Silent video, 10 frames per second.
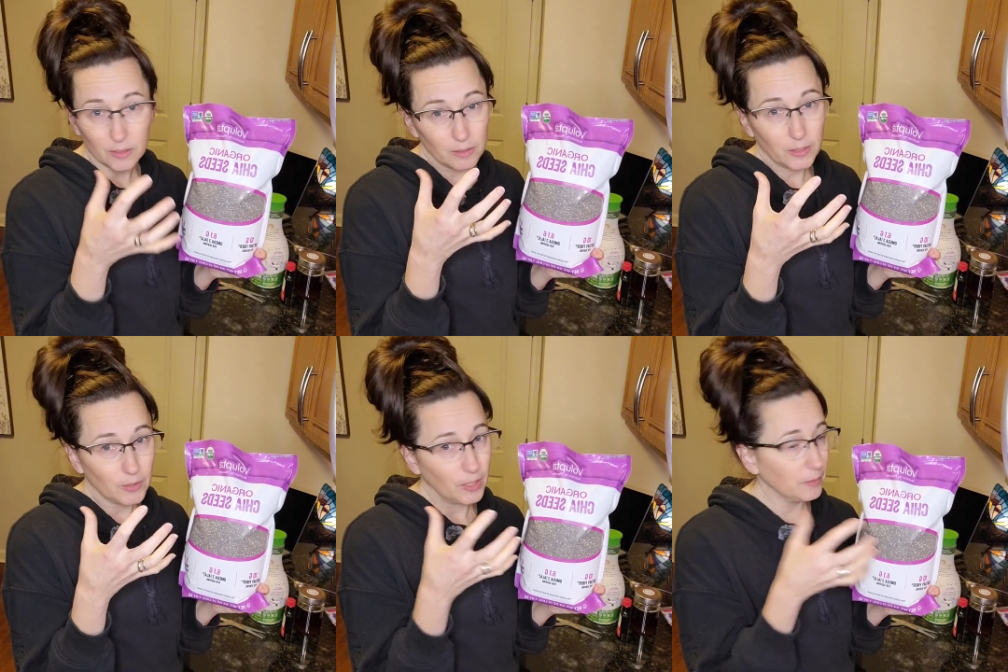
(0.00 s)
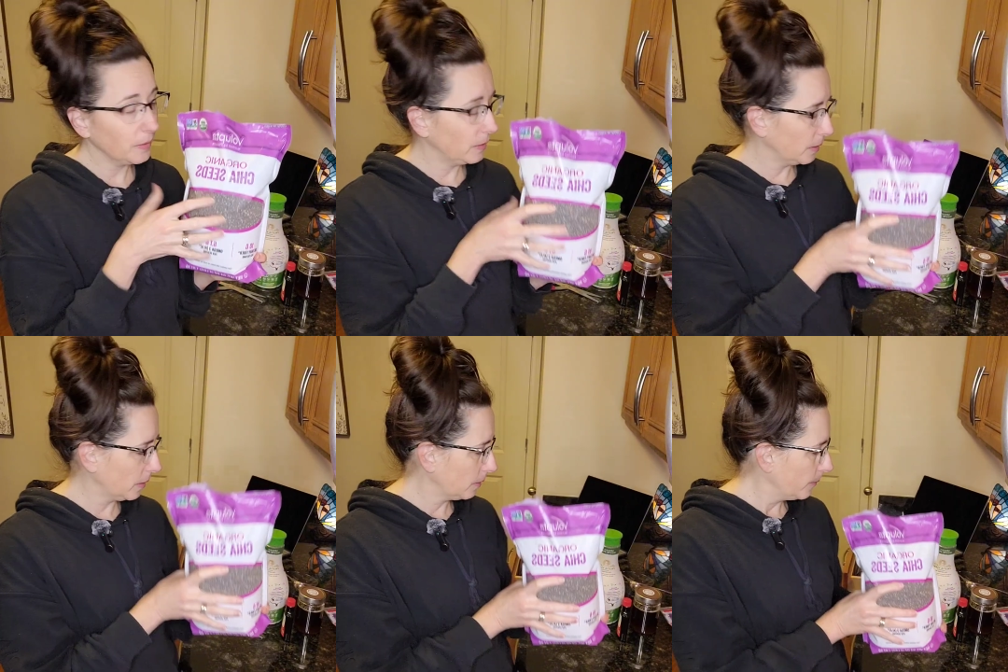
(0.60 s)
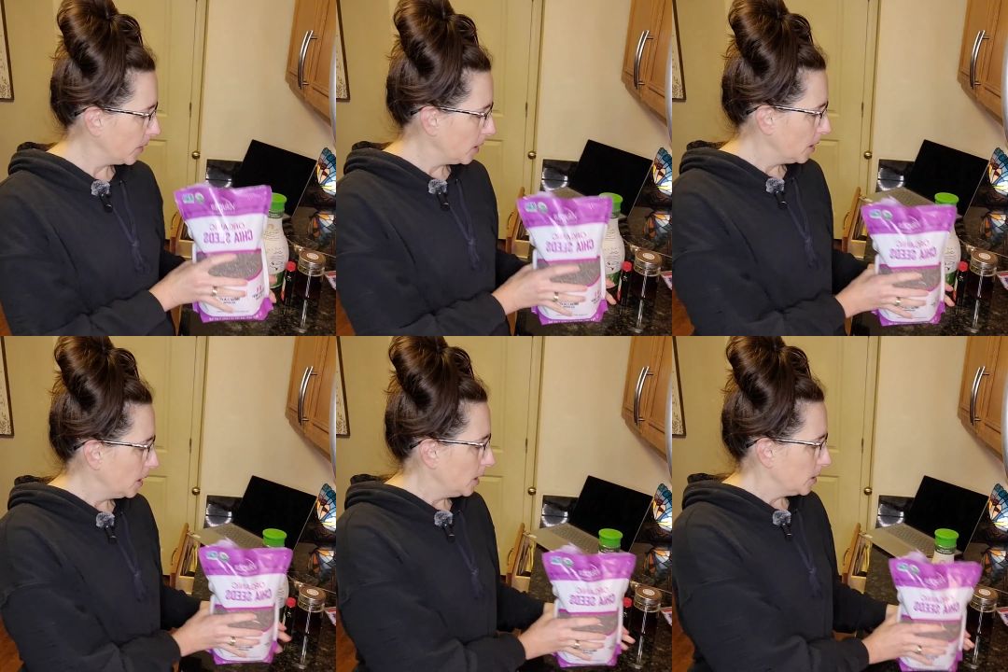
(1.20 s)
They're a healthy thing
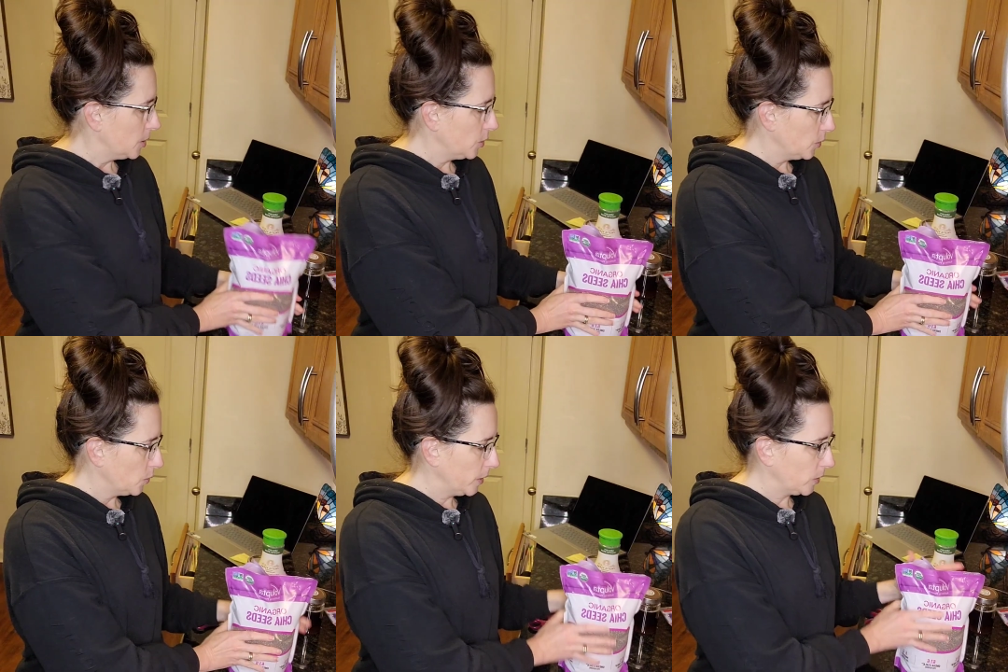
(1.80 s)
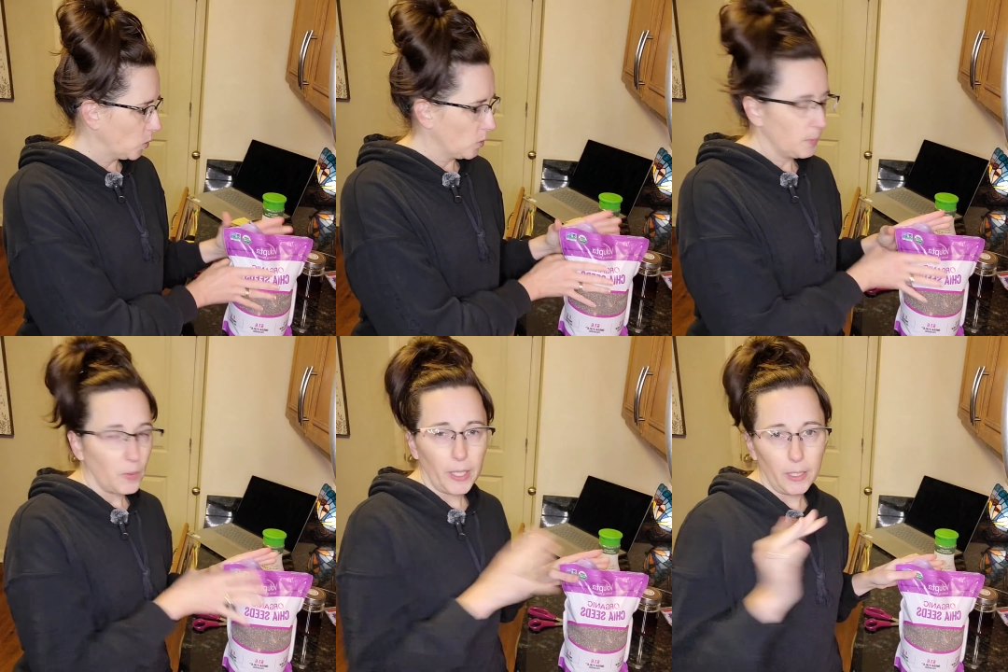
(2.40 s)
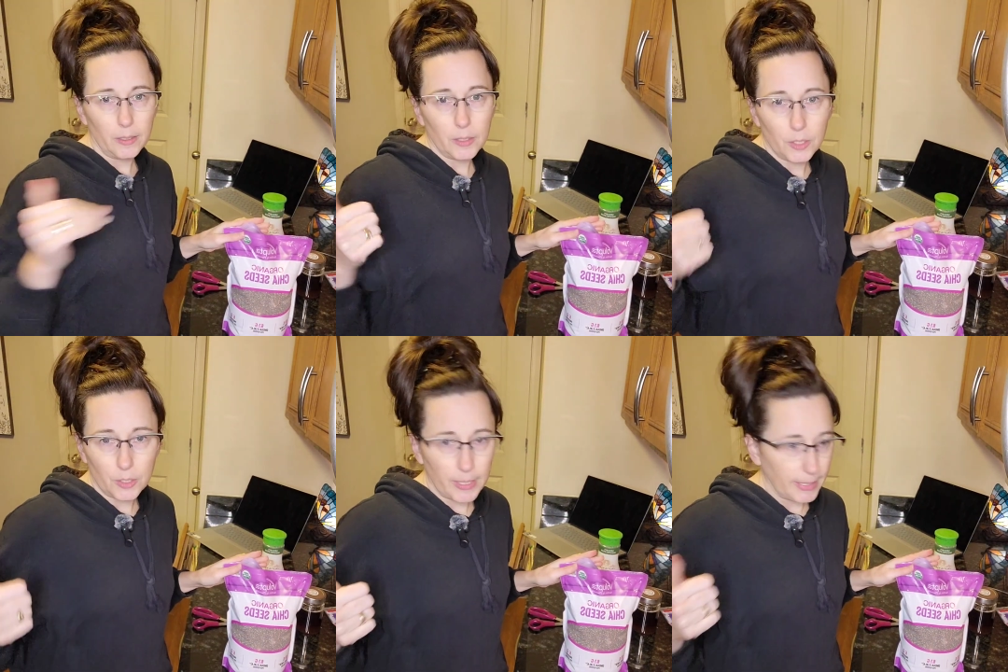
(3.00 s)
to incorporate
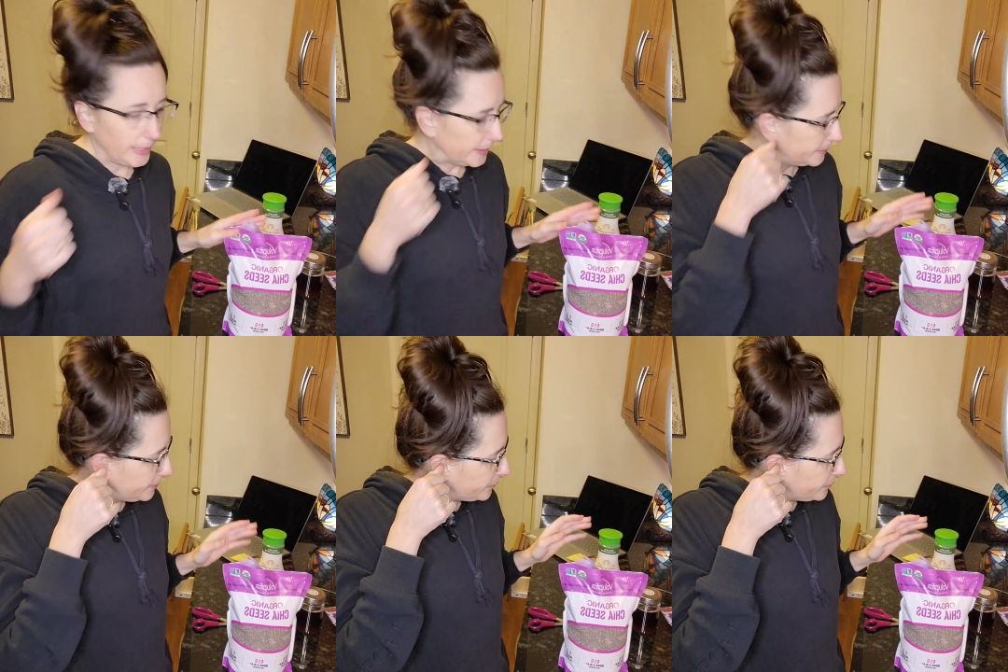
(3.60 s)
into your diet.